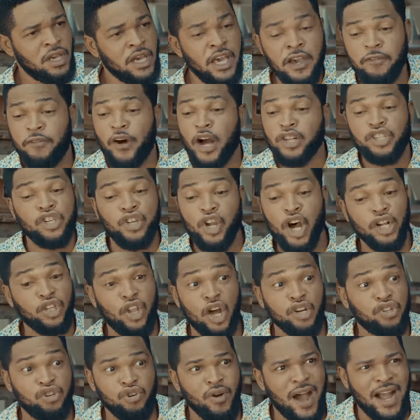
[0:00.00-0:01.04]
His fault will not
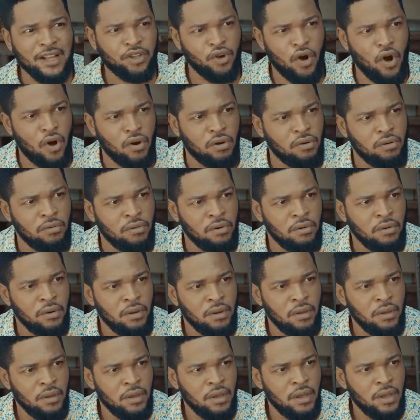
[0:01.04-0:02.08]
touch you at all.
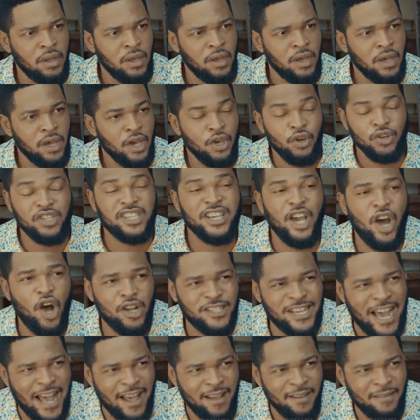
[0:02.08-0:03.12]
You see,
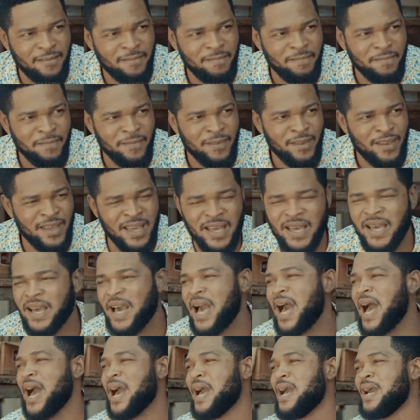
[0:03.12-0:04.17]
Oja.
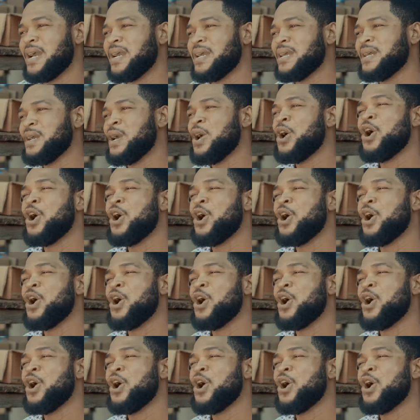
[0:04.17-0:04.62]
Hey!